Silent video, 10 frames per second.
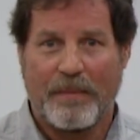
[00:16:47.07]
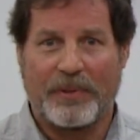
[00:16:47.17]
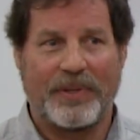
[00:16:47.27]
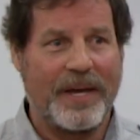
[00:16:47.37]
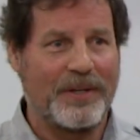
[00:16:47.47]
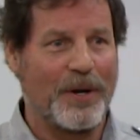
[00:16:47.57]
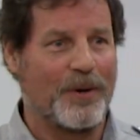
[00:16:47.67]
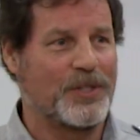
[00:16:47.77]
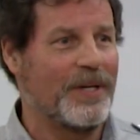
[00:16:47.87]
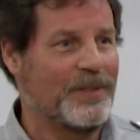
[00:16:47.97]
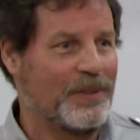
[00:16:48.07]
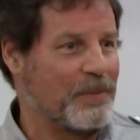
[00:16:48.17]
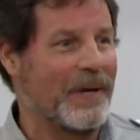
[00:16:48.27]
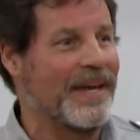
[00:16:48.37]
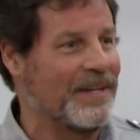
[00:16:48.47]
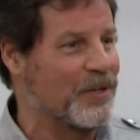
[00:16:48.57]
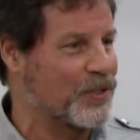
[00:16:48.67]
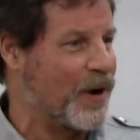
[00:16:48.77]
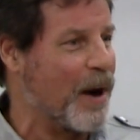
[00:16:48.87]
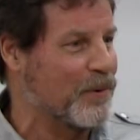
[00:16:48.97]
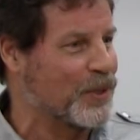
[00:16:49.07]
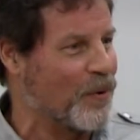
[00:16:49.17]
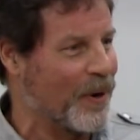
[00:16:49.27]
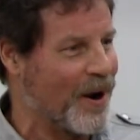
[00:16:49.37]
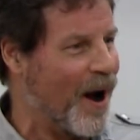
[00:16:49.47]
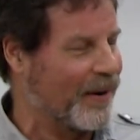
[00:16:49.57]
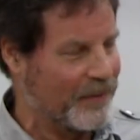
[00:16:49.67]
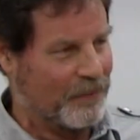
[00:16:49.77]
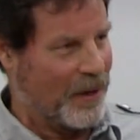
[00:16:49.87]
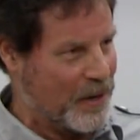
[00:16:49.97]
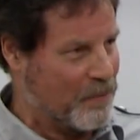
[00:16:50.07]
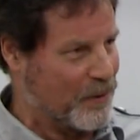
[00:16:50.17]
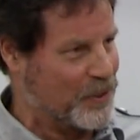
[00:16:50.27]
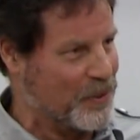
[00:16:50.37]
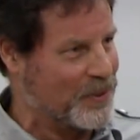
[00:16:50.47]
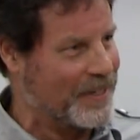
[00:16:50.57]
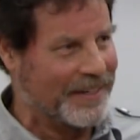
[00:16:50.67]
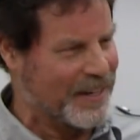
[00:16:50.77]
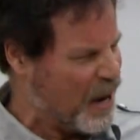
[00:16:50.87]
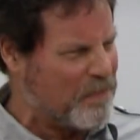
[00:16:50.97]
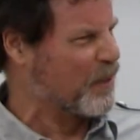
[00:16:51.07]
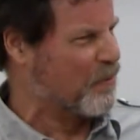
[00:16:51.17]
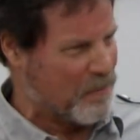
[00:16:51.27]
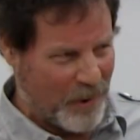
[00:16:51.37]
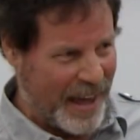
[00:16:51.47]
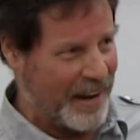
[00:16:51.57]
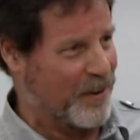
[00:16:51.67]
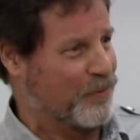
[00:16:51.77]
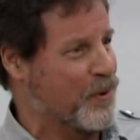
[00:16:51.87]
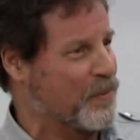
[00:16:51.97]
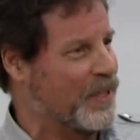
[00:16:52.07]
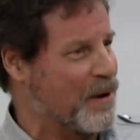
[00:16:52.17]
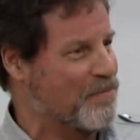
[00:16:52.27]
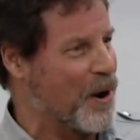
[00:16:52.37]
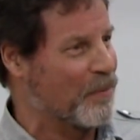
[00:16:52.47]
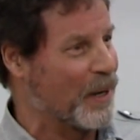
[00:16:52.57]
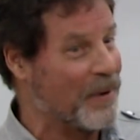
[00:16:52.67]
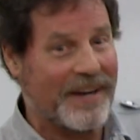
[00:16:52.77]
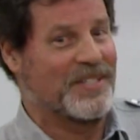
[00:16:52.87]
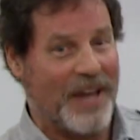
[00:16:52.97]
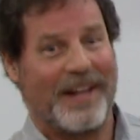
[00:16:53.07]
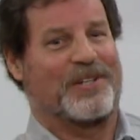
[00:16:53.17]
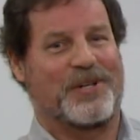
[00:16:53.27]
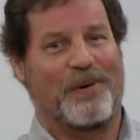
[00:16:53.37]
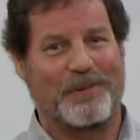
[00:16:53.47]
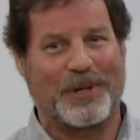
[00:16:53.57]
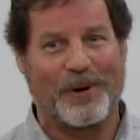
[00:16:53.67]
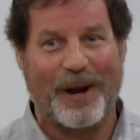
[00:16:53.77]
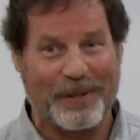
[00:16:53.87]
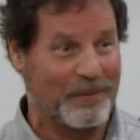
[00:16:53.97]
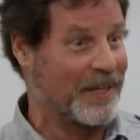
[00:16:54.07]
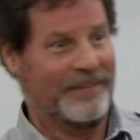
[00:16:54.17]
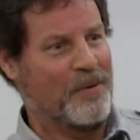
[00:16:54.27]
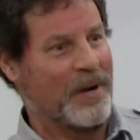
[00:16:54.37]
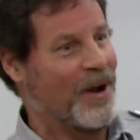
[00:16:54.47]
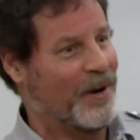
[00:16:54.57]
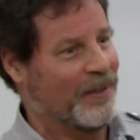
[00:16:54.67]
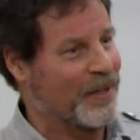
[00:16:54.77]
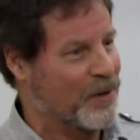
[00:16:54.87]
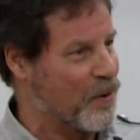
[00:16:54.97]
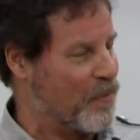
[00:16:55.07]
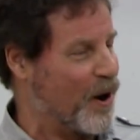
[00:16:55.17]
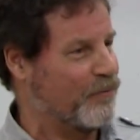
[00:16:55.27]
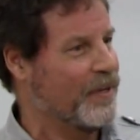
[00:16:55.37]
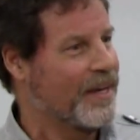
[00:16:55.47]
But then, you know, she began to describe what's going on. A number of students had eaten. A couple of them ran out of the room at that moment. I'm not exactly sure what was going on. They were like, "Oh my God, are they going to go barf?"